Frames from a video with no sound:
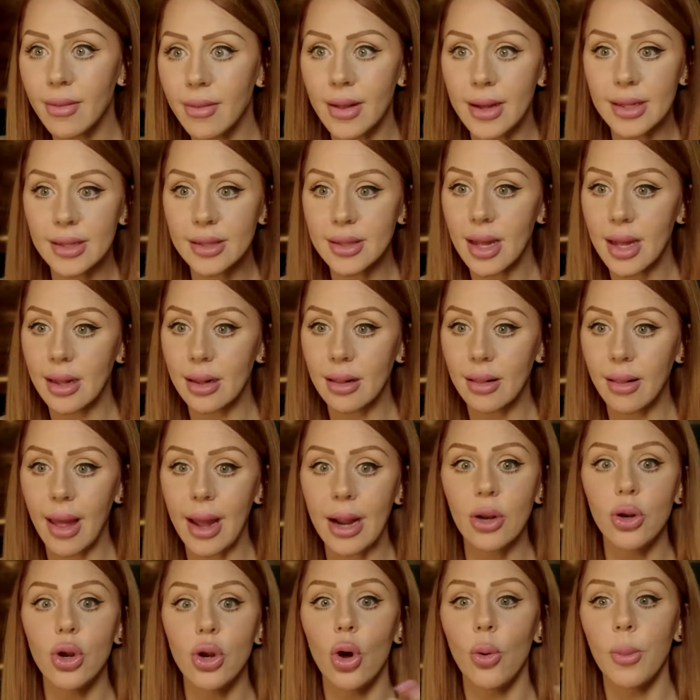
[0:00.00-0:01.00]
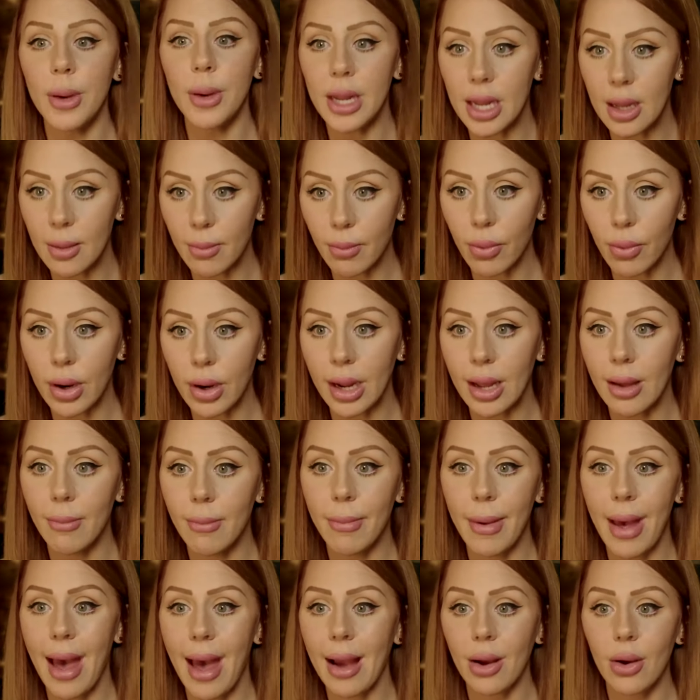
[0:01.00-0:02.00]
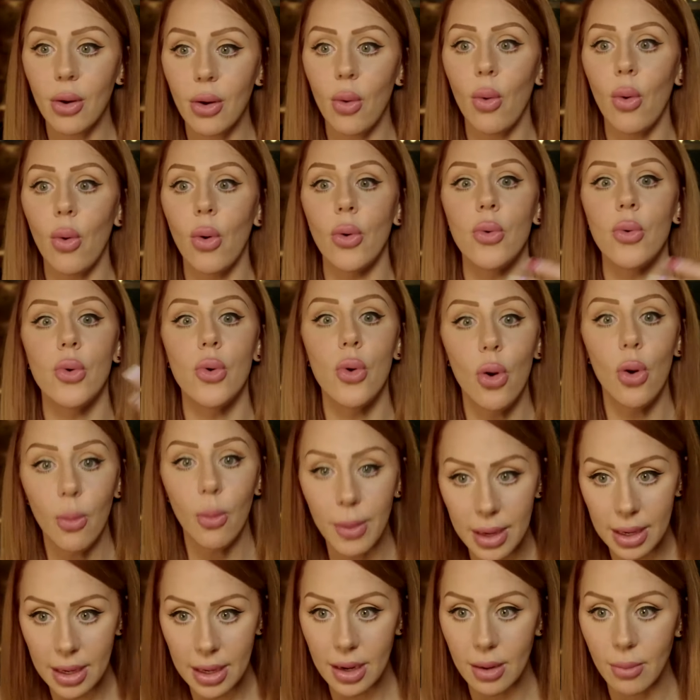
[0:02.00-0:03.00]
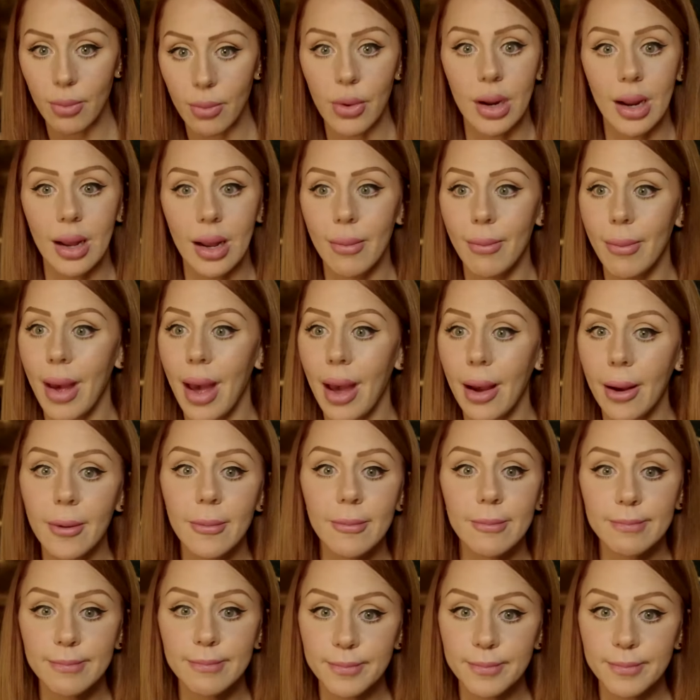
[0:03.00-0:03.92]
And they said, like, nobody can bring him back or nobody can bring him back.